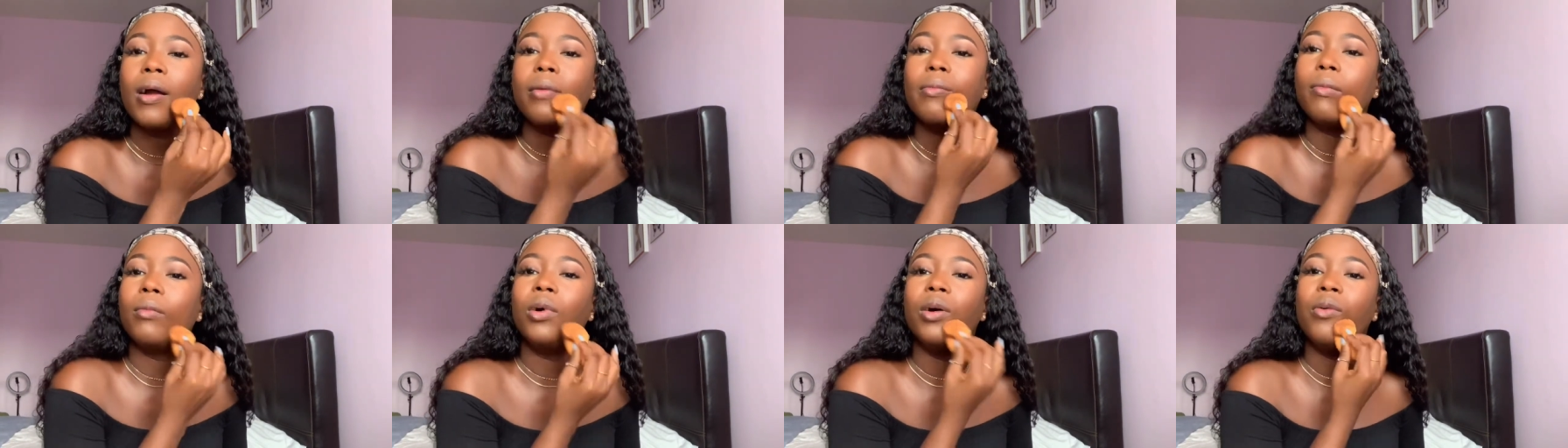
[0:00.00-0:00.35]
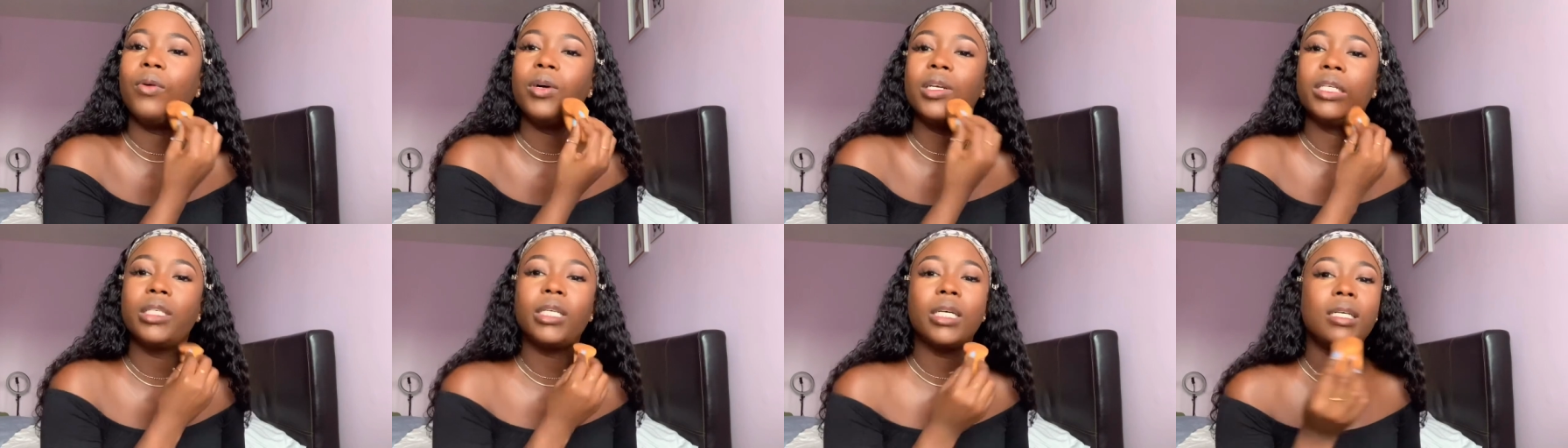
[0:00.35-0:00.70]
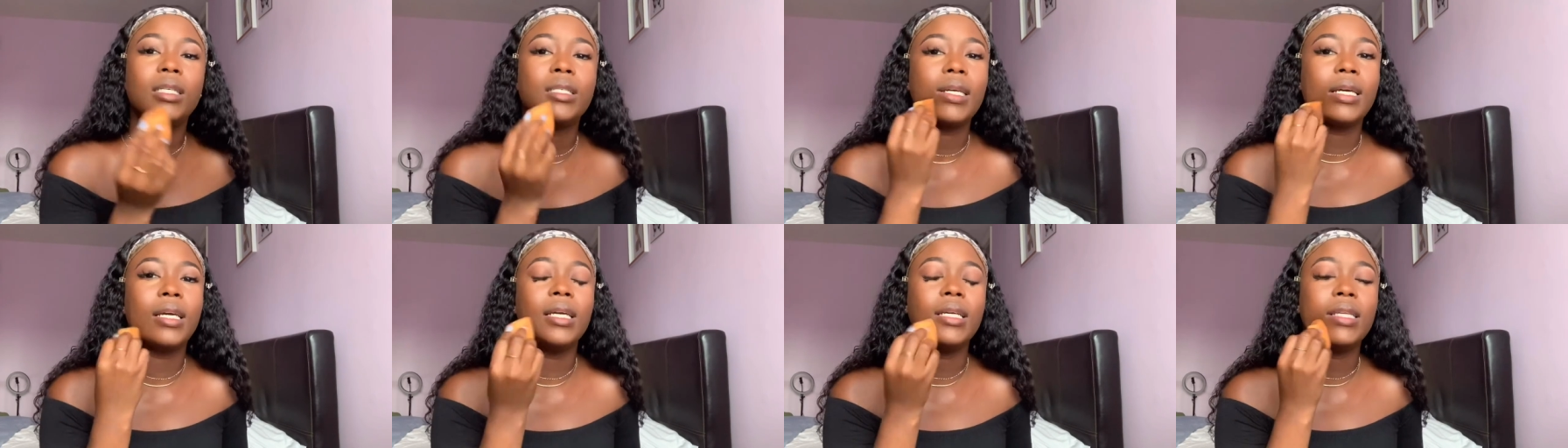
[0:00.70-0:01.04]
But what she
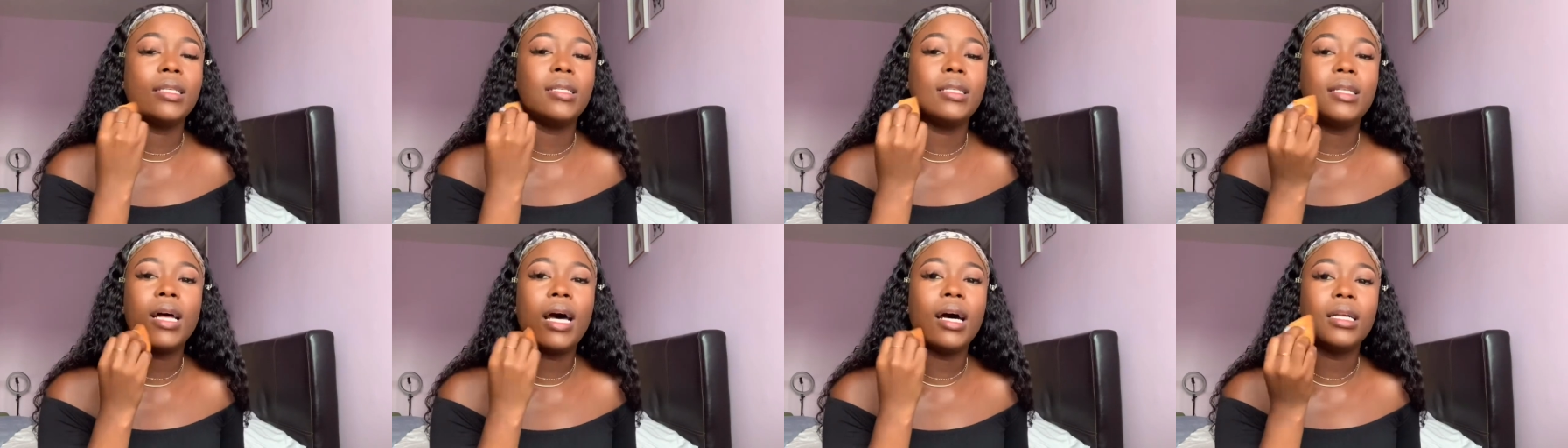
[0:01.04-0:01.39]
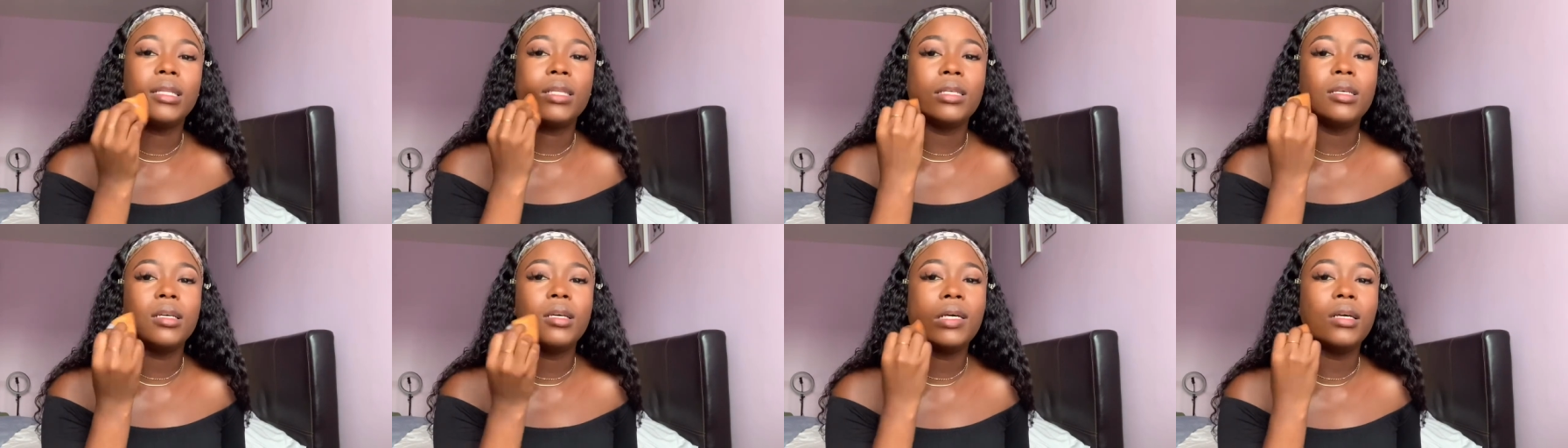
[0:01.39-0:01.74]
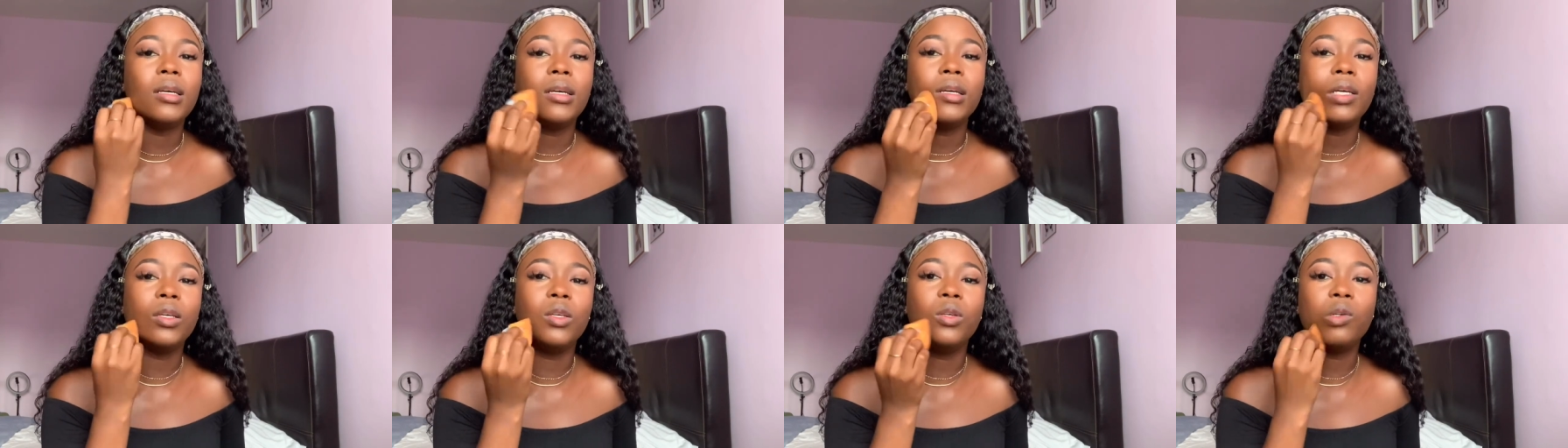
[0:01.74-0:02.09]
said is that
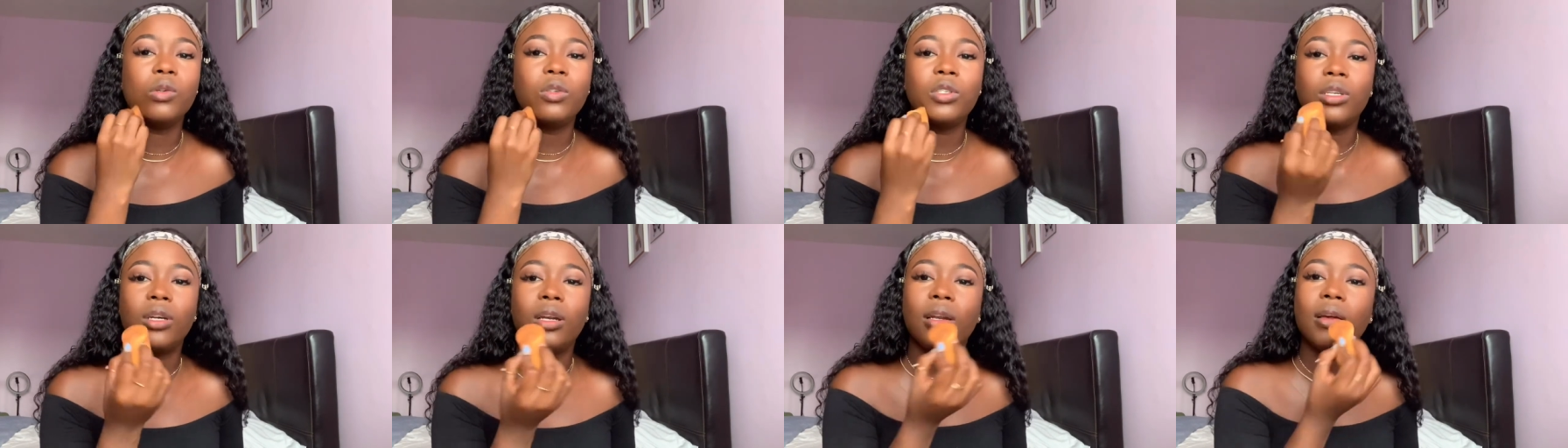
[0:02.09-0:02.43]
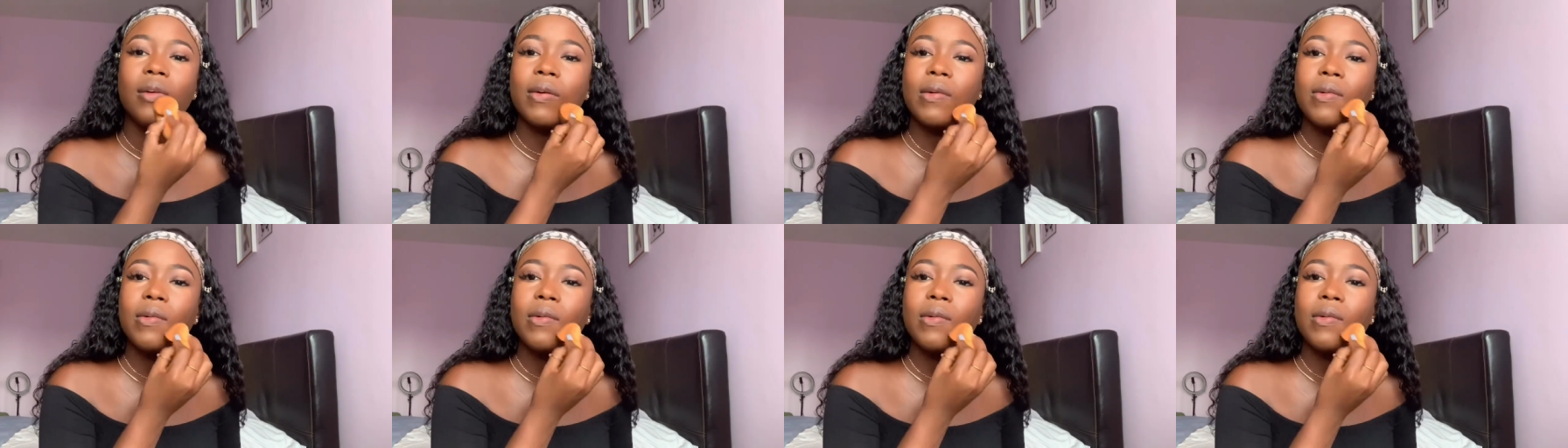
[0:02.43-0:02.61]
usually